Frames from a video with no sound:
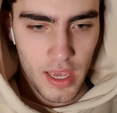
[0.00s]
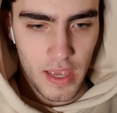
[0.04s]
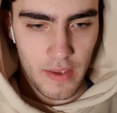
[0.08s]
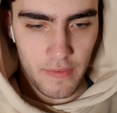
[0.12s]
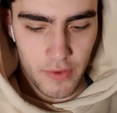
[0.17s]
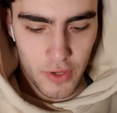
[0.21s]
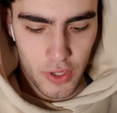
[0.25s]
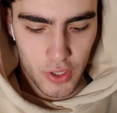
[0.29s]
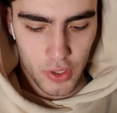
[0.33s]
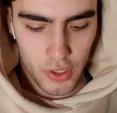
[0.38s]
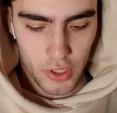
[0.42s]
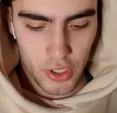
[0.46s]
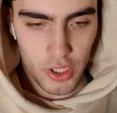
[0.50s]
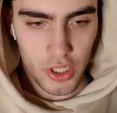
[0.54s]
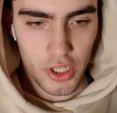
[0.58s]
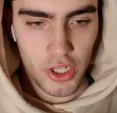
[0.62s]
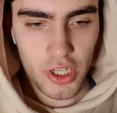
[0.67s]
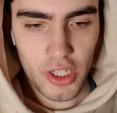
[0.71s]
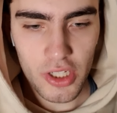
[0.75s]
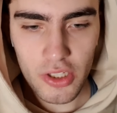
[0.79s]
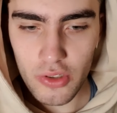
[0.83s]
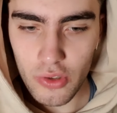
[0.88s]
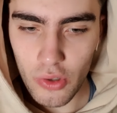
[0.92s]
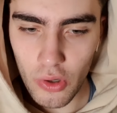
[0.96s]
If you
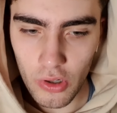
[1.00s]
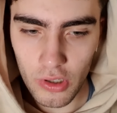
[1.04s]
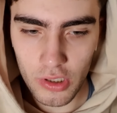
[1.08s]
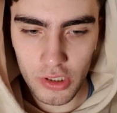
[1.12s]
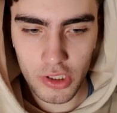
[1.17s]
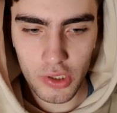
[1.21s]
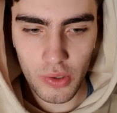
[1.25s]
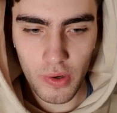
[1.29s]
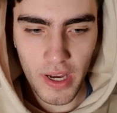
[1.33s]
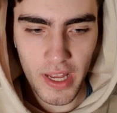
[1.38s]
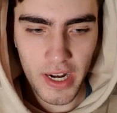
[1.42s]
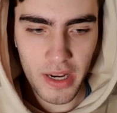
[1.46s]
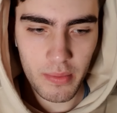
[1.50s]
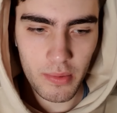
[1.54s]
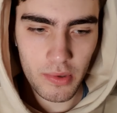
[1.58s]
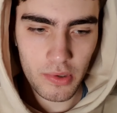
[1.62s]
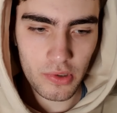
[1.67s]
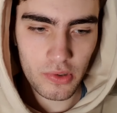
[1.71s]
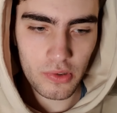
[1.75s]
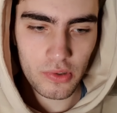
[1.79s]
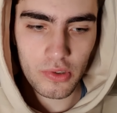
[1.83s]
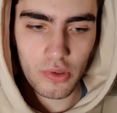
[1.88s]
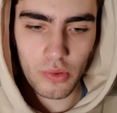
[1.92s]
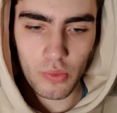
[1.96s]
could talk to
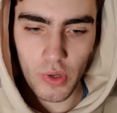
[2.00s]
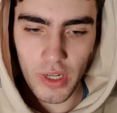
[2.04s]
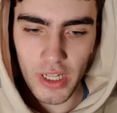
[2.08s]
animals,